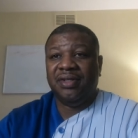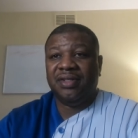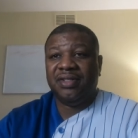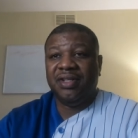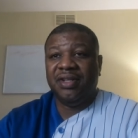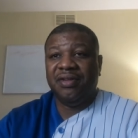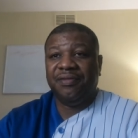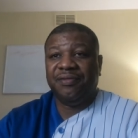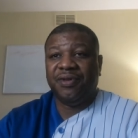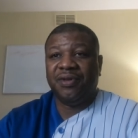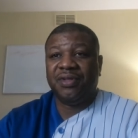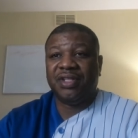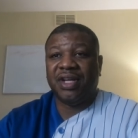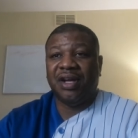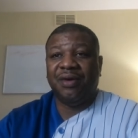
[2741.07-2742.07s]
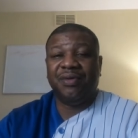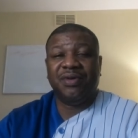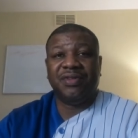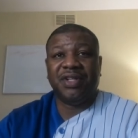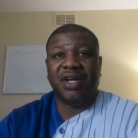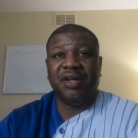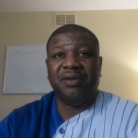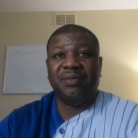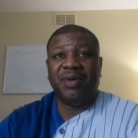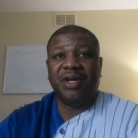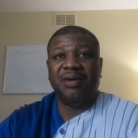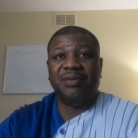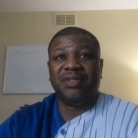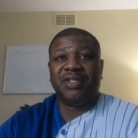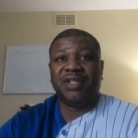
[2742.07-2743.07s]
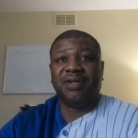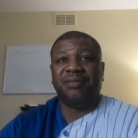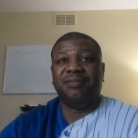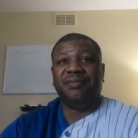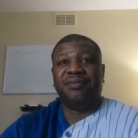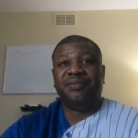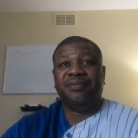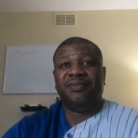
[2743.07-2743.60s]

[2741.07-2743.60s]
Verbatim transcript: see the first hour of Dynamite was something.